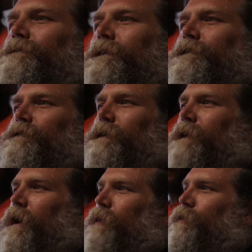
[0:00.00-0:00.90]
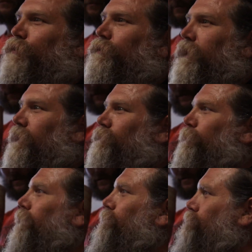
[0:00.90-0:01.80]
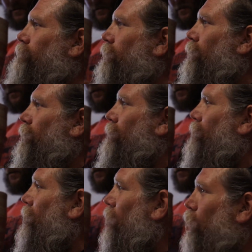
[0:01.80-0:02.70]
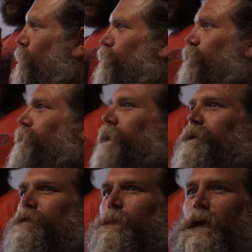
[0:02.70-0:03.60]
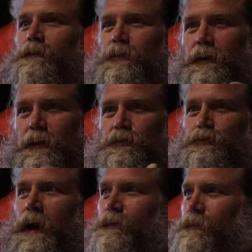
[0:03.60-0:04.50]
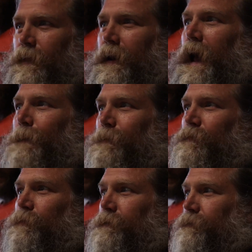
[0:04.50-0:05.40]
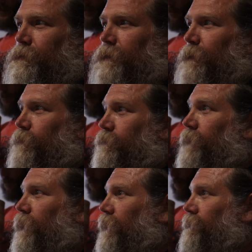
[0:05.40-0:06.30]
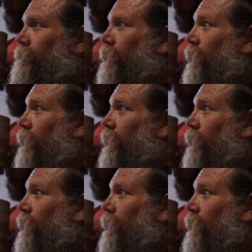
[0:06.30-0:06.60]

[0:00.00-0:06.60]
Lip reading: that there's a third intermediary clay that helps with that expansion and contraction that happens with different types of clays.